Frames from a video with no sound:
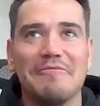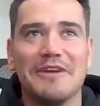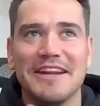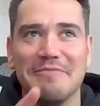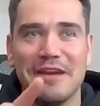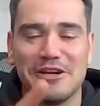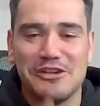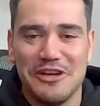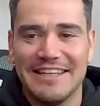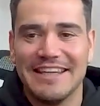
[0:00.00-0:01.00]
gonna make
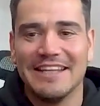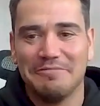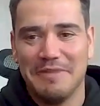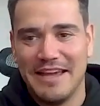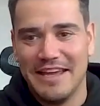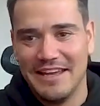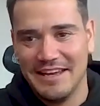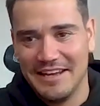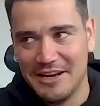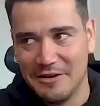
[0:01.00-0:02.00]
sure that I get my
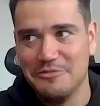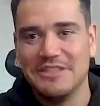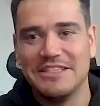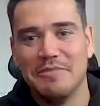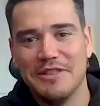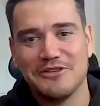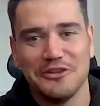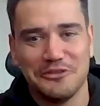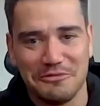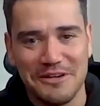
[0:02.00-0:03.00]
community
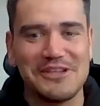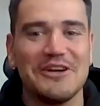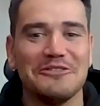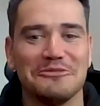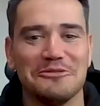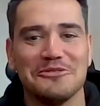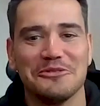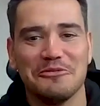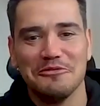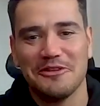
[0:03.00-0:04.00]
manager to reach out to you. So
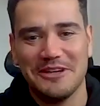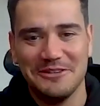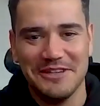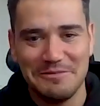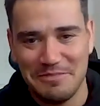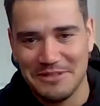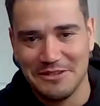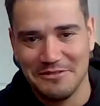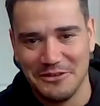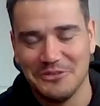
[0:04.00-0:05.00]
when we create the next piece
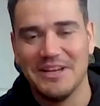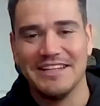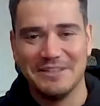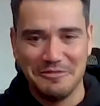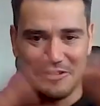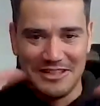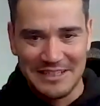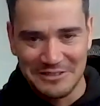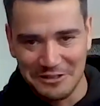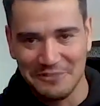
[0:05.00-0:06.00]
of content and we've got
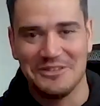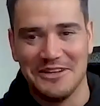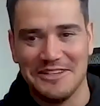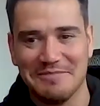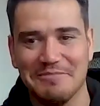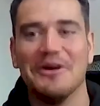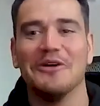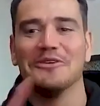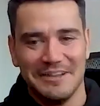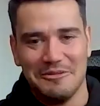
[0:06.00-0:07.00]
that sort of sounding
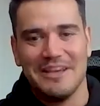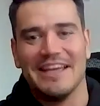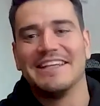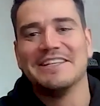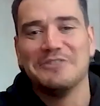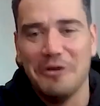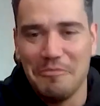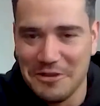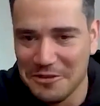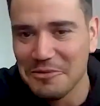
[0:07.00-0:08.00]
board, we can get your
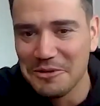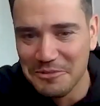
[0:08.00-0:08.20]
opinion on what